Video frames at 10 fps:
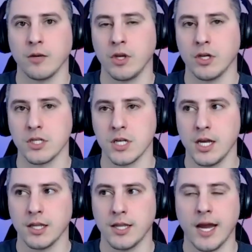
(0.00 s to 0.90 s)
because
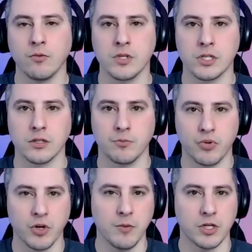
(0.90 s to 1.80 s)
that was
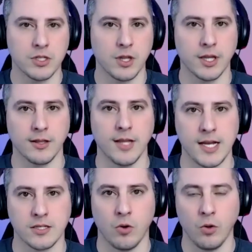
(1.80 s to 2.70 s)
pretty much like the
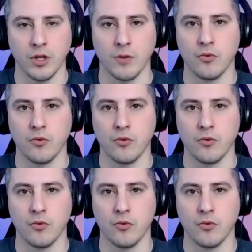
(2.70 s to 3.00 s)
last holdup